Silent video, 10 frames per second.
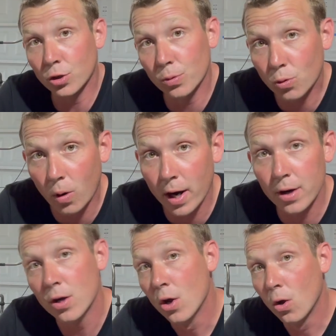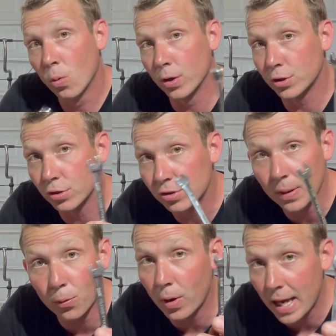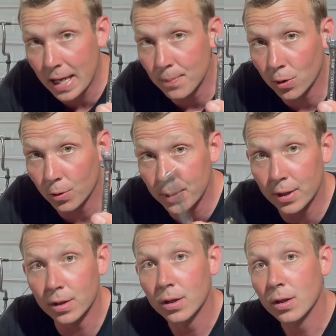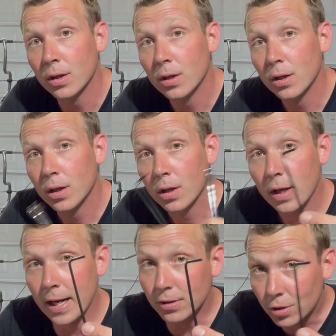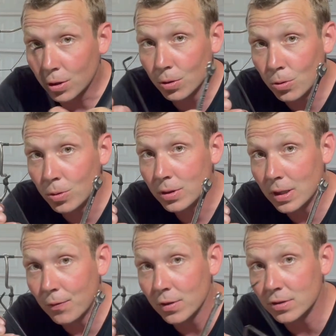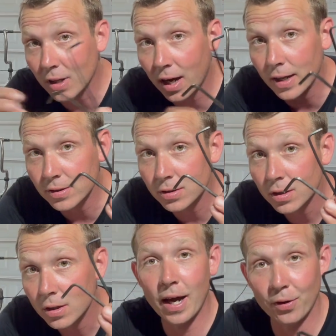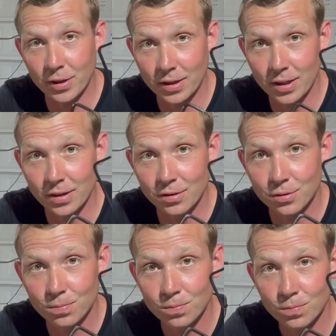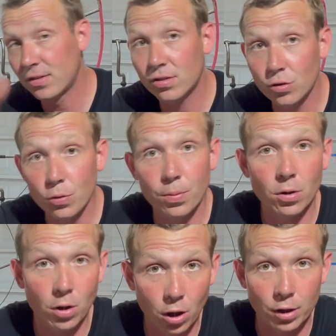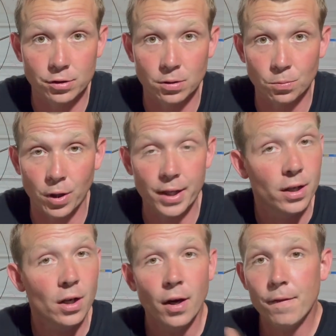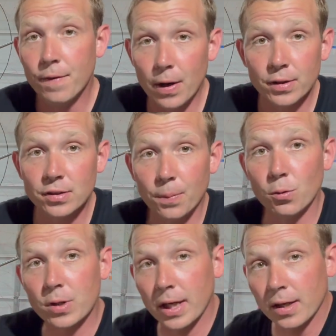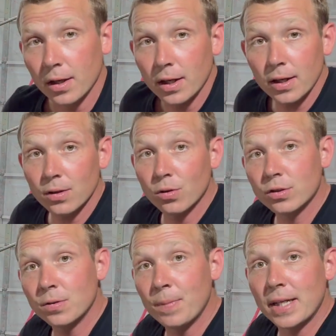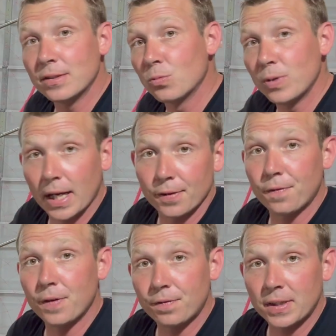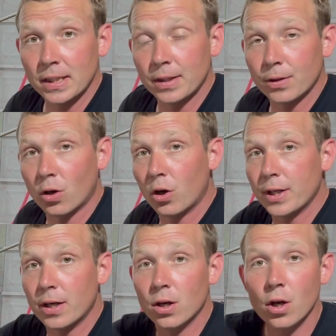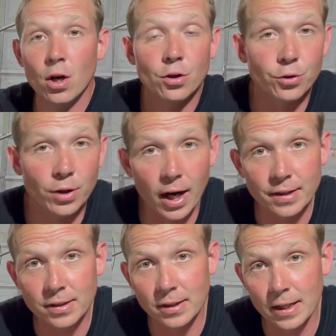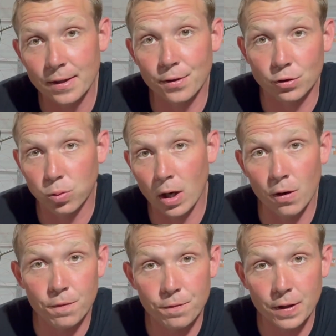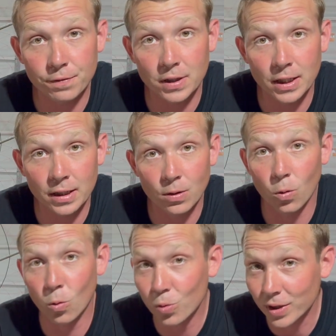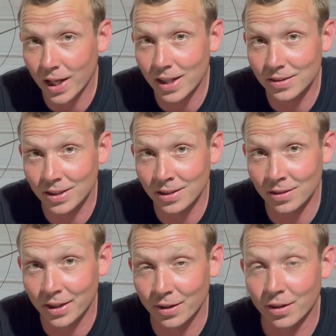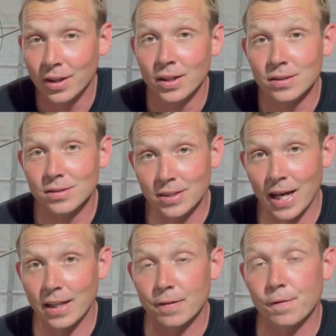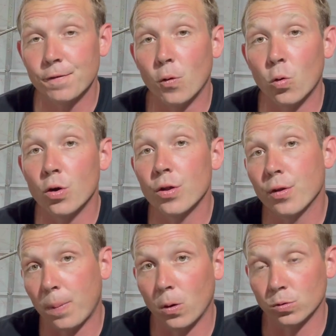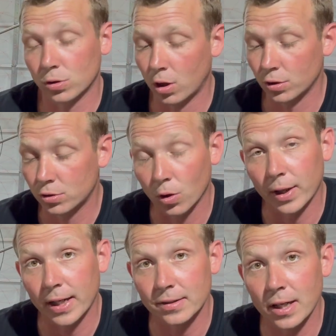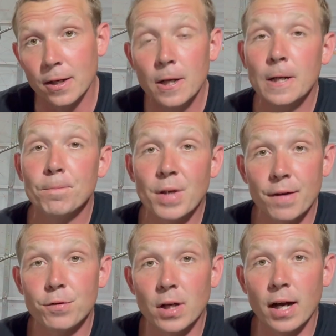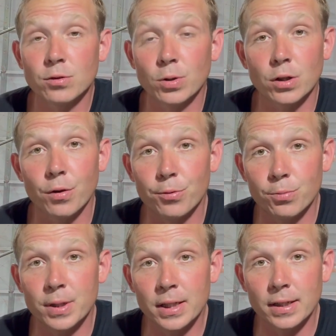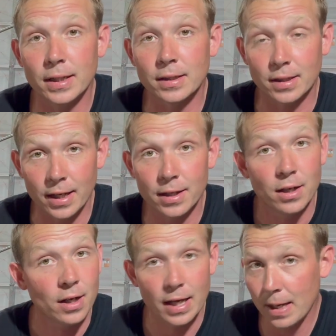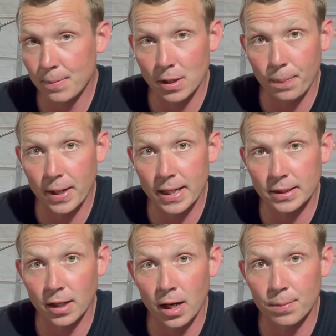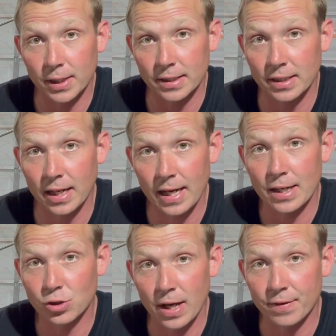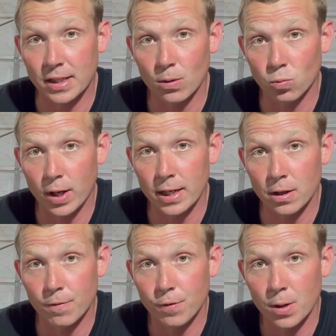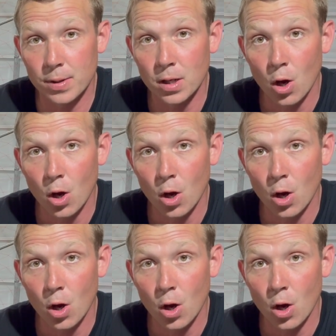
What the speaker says: required was your simple 8mm and 2 different size Allen keys. Super awesome, right? Very simple kit. It looks amazing. We got the 15 liter on here. You guys can get the 12, 15, or the 18 liter tank for the Pulsar. So like I said, if you guys want to go through me and get the kit, hit me up at any time. Like I said, I actually have a kit right here in front of me,